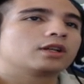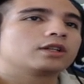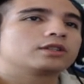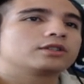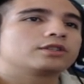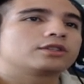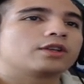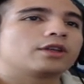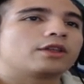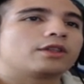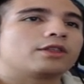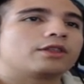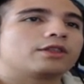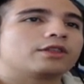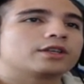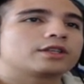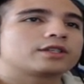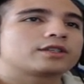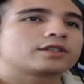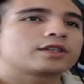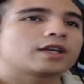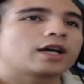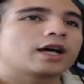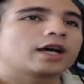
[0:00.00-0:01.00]
to this
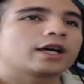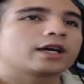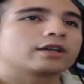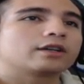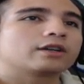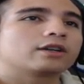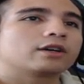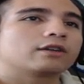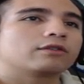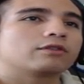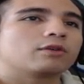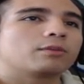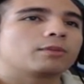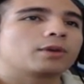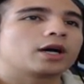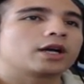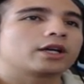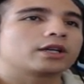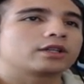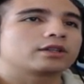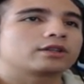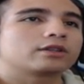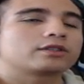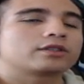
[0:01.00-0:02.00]
side of the
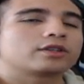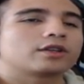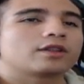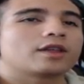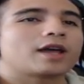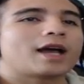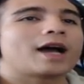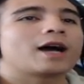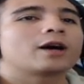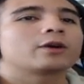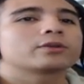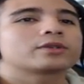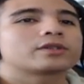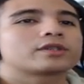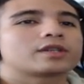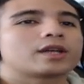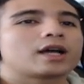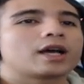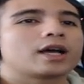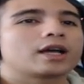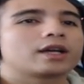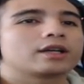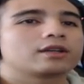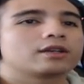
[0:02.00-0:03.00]
body, to the
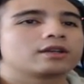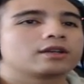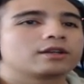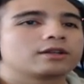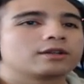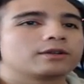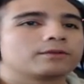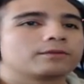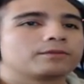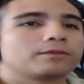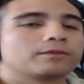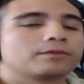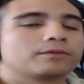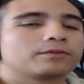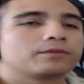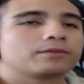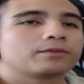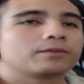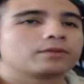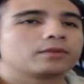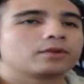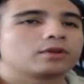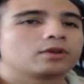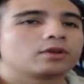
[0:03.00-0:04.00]
outside.
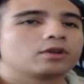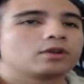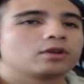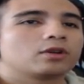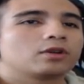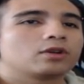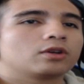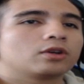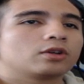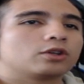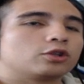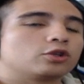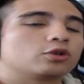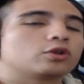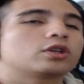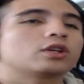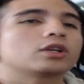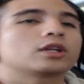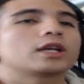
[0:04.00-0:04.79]
You can